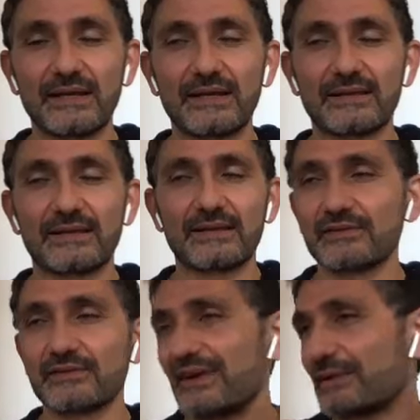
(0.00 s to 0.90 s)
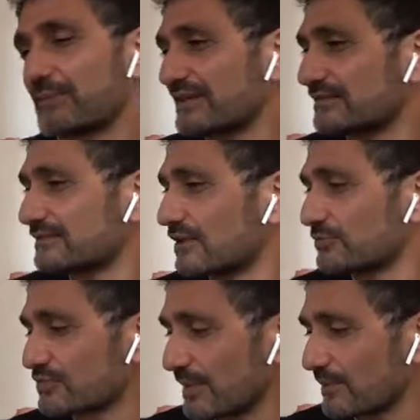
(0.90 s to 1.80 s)
And so that was
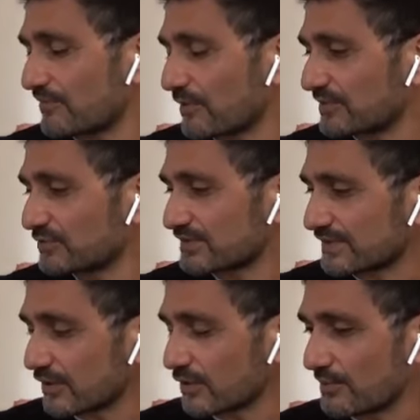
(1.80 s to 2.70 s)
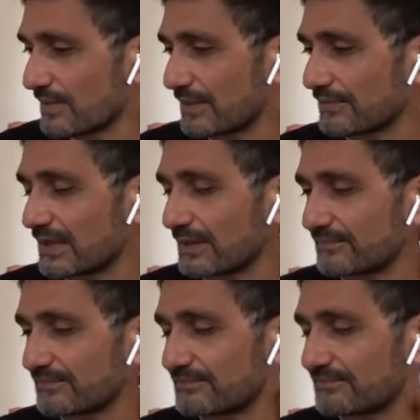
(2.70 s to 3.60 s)
not a problem for me to stay home.
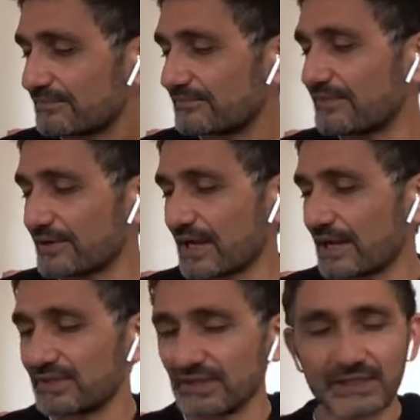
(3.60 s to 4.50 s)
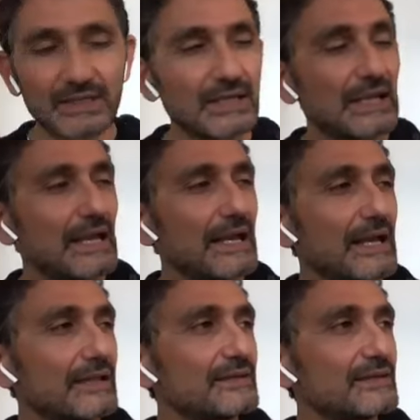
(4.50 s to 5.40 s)
I'm very happy.
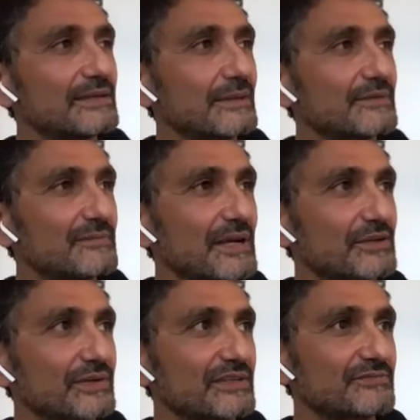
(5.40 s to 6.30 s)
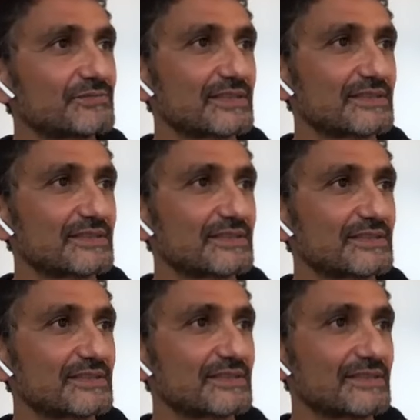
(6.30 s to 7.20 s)
And in terms of my creative
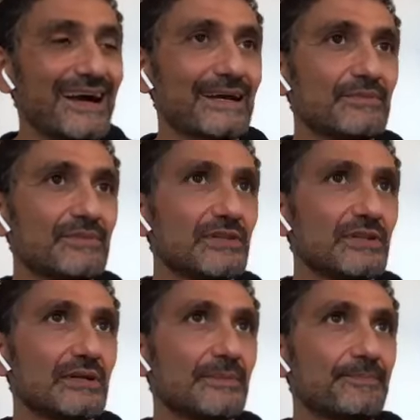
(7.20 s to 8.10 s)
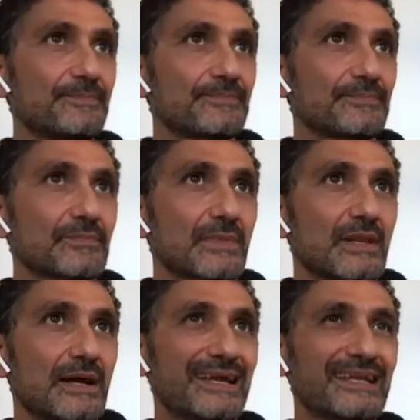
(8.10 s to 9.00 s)
process, I am
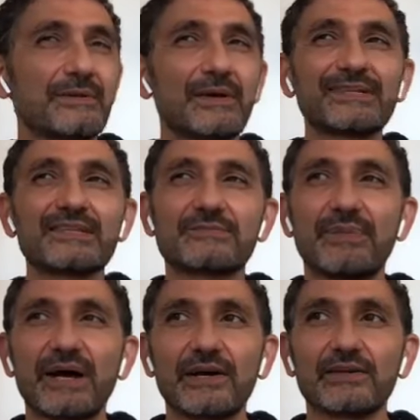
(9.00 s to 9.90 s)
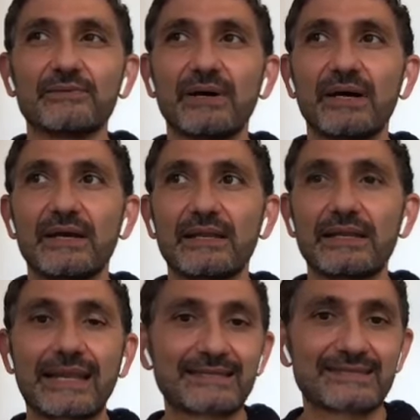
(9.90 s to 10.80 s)
not inspired by
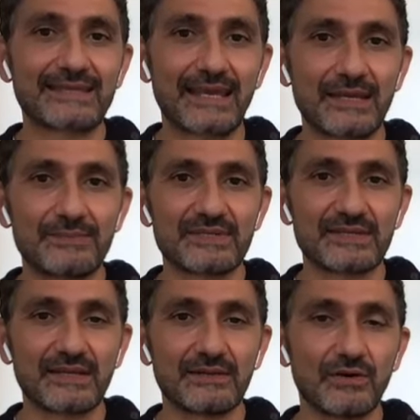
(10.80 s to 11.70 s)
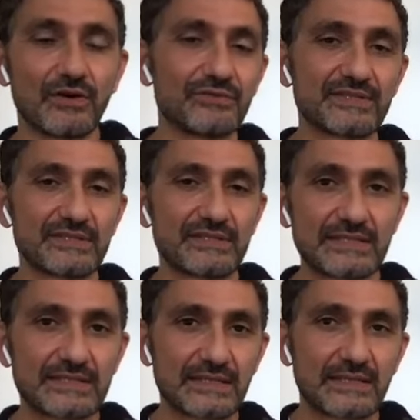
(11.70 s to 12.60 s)
landscapes and overseas.